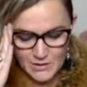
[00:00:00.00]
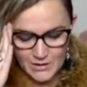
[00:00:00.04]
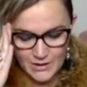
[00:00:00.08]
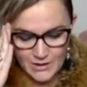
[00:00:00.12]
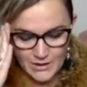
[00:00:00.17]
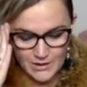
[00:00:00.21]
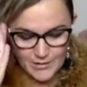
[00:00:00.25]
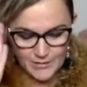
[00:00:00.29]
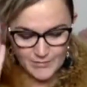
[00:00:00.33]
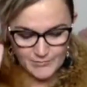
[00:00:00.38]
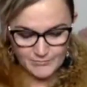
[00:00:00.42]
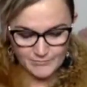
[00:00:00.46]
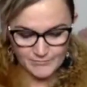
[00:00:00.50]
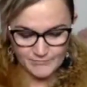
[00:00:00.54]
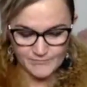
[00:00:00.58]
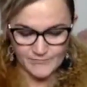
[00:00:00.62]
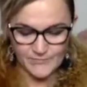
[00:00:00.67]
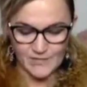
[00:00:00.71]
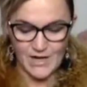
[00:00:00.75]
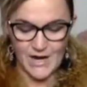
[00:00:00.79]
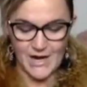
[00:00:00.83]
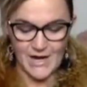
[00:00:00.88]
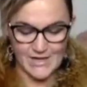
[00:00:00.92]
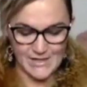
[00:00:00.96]
on that.
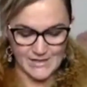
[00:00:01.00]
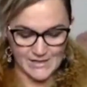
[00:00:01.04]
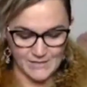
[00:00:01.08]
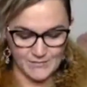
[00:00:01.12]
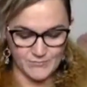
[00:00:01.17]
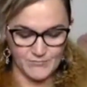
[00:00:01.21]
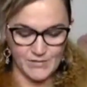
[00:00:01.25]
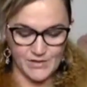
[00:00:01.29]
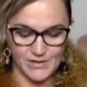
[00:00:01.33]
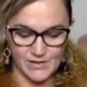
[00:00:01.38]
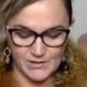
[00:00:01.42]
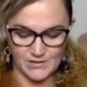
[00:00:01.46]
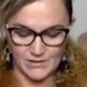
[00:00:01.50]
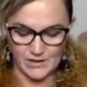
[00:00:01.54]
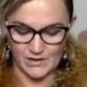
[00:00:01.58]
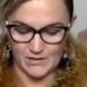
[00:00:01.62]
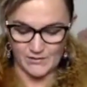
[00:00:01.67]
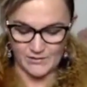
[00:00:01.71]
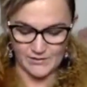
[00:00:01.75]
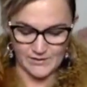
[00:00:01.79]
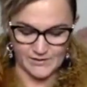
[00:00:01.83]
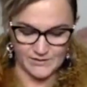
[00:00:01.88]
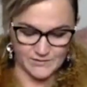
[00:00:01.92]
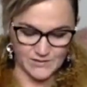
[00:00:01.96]
I eat meat. I
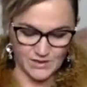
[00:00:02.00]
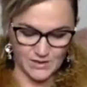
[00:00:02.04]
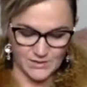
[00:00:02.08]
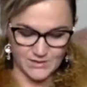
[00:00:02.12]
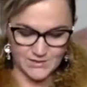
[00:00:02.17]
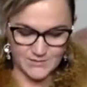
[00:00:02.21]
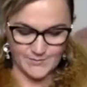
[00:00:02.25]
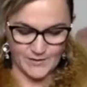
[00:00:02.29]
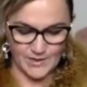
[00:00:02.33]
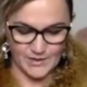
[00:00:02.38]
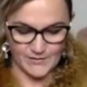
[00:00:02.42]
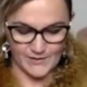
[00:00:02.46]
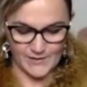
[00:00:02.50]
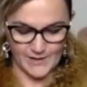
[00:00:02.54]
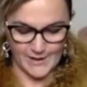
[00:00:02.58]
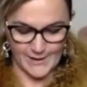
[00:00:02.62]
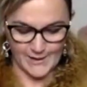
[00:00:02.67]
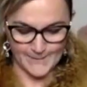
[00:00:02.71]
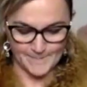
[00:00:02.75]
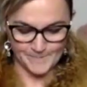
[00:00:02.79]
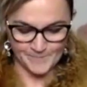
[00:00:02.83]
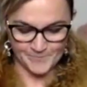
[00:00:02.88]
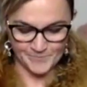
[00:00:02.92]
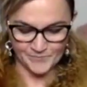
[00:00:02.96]
already talked about
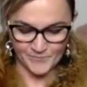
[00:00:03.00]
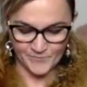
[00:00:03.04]
that.